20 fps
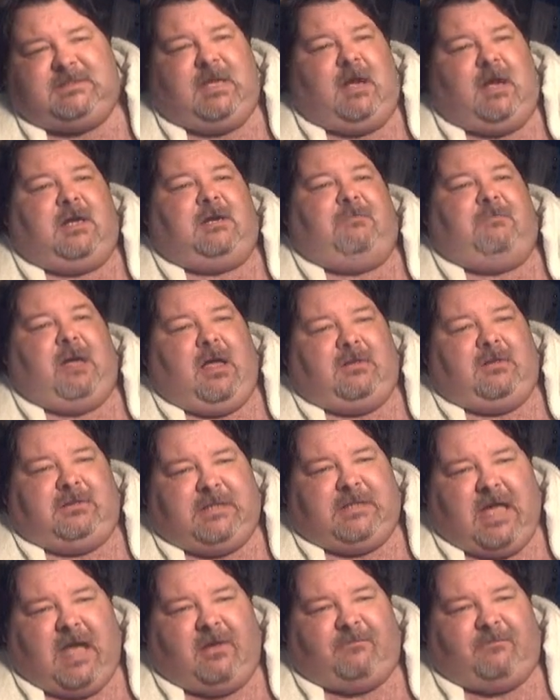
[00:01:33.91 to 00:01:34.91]
talk about
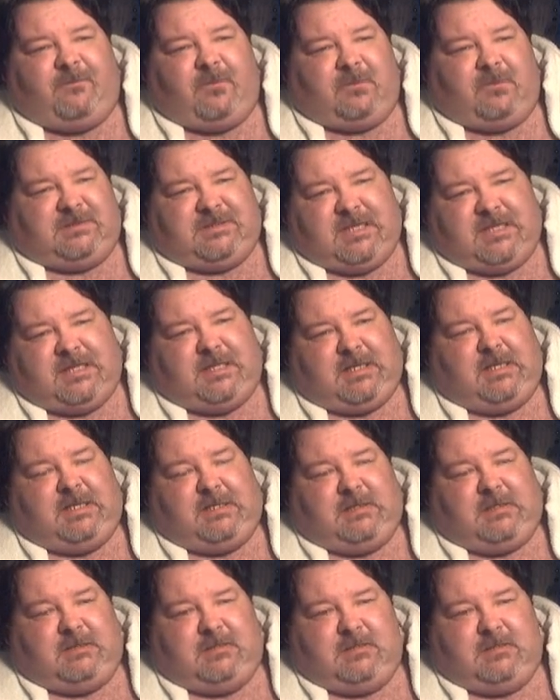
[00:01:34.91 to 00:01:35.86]
that for a second.